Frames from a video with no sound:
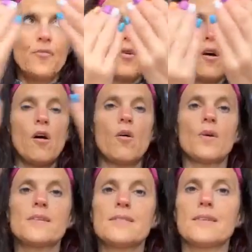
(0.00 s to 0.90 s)
If we're
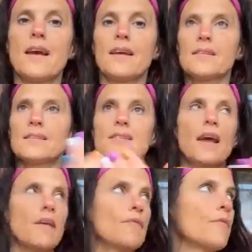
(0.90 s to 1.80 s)
always staying
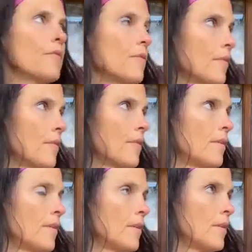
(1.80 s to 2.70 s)
safe
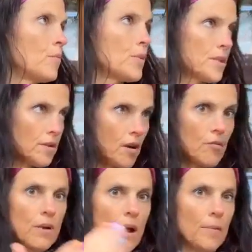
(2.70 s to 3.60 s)

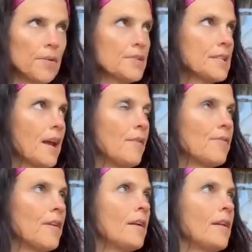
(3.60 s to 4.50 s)
within our realm of
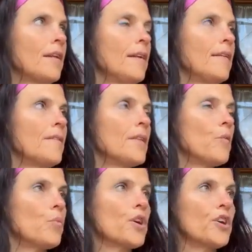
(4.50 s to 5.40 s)
safe,
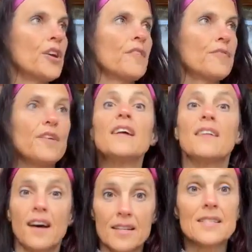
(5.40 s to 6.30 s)
we're going to
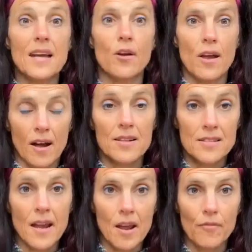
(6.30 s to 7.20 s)
feel
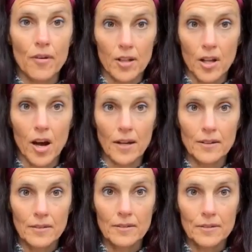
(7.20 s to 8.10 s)
unsafe a
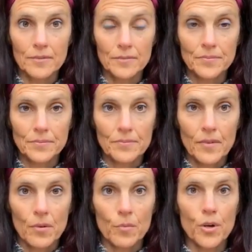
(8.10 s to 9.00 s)
lot.
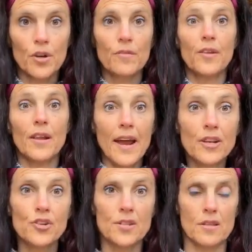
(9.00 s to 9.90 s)
We're going to feel
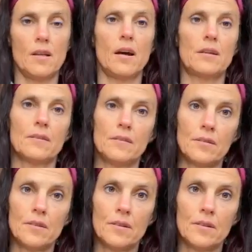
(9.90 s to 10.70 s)
anxious a lot.